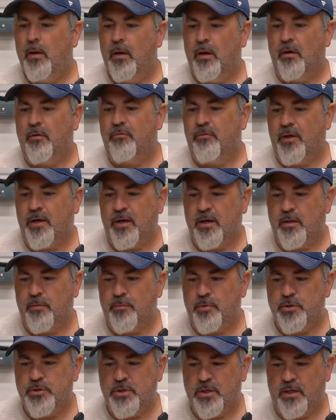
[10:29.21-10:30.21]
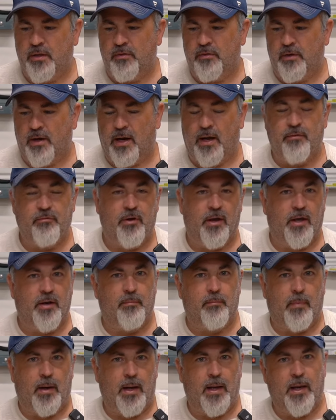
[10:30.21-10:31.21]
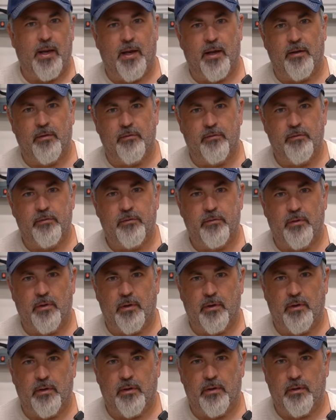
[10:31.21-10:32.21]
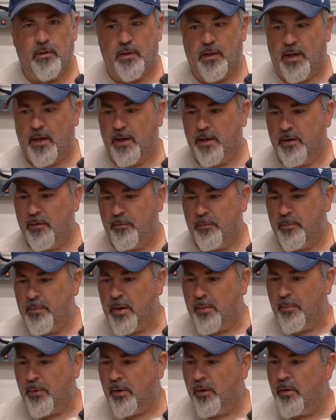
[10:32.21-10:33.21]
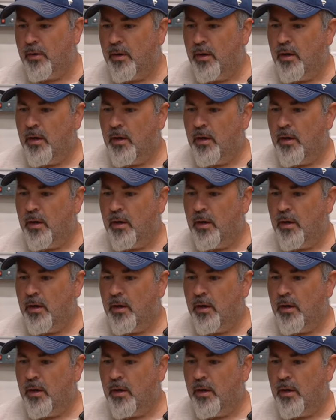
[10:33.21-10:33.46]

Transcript: of any of the machines that I've had in my hands that I can remember.